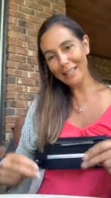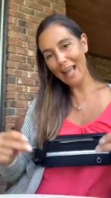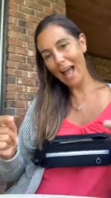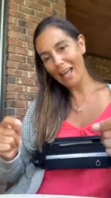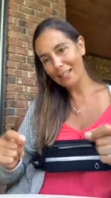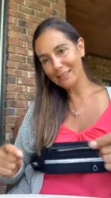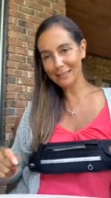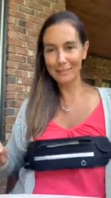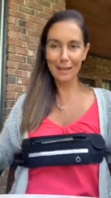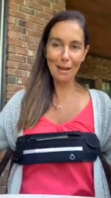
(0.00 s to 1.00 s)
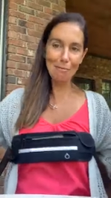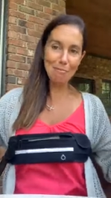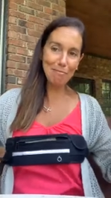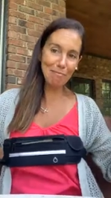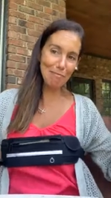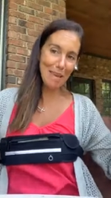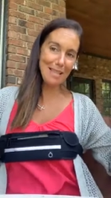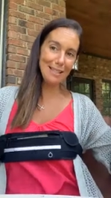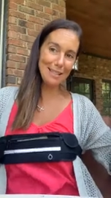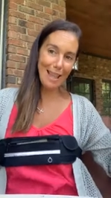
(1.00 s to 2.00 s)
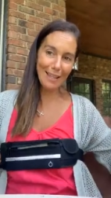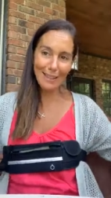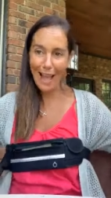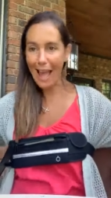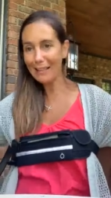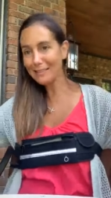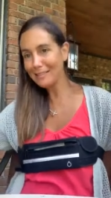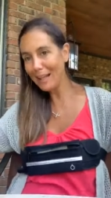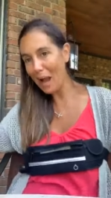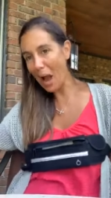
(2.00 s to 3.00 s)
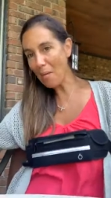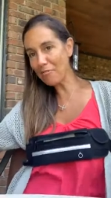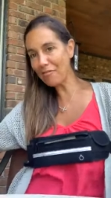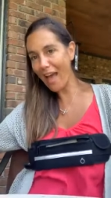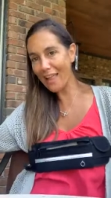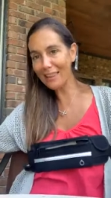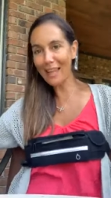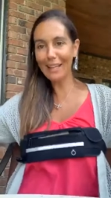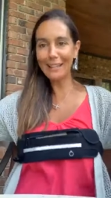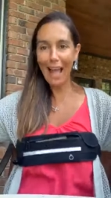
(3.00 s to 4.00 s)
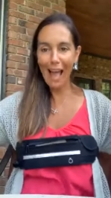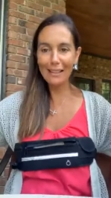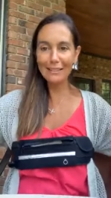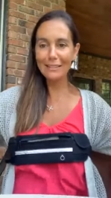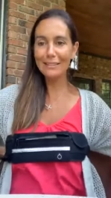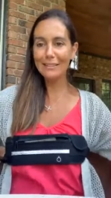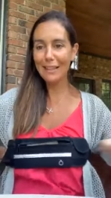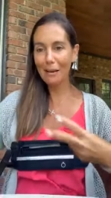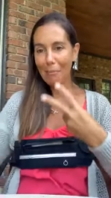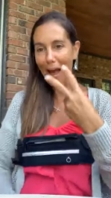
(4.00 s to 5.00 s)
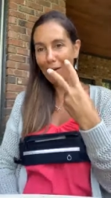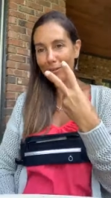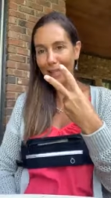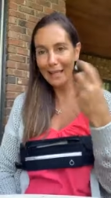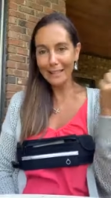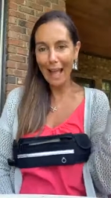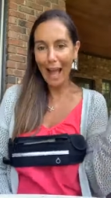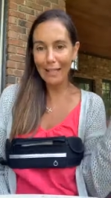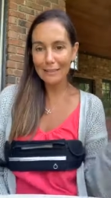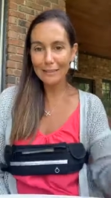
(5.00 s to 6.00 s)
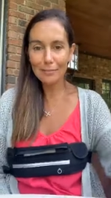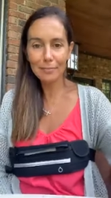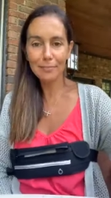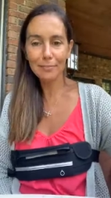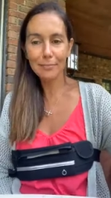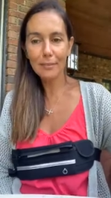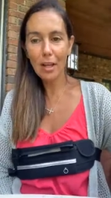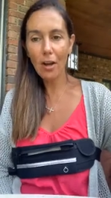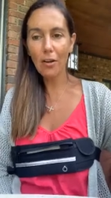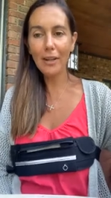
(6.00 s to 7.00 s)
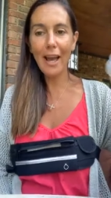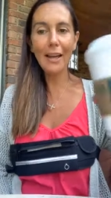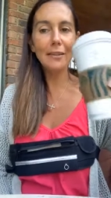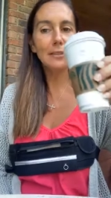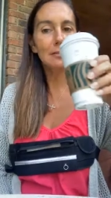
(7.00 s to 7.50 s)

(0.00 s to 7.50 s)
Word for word: that. I'm peace like that. I'm fat like that. I'm out like that. Okay?